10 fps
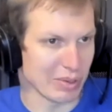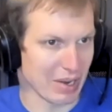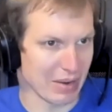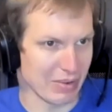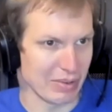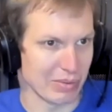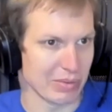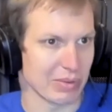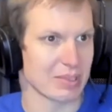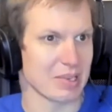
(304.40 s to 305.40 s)
revenue,
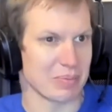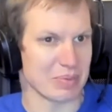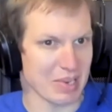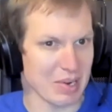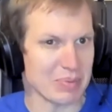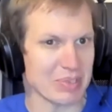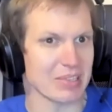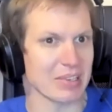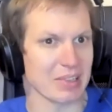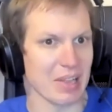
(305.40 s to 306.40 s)

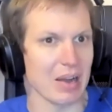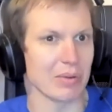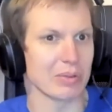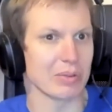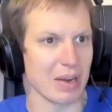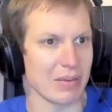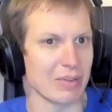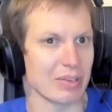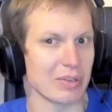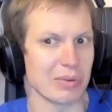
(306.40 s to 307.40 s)
subscription cloud
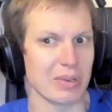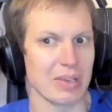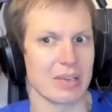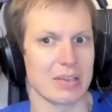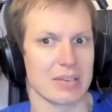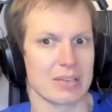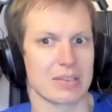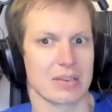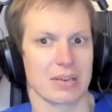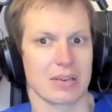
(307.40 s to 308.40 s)
revenue is